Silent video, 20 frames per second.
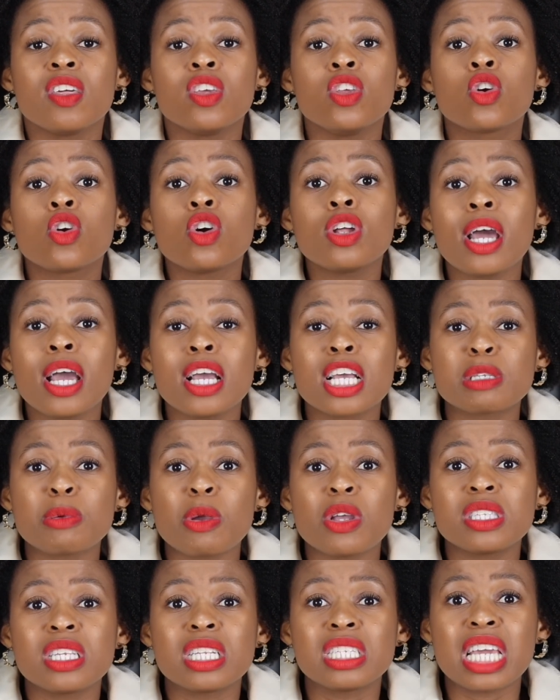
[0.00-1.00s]
You could
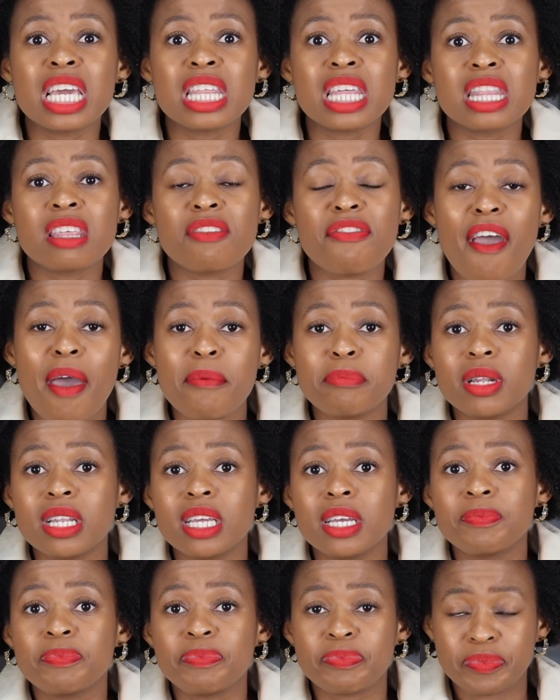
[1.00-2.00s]
experience a death in the family,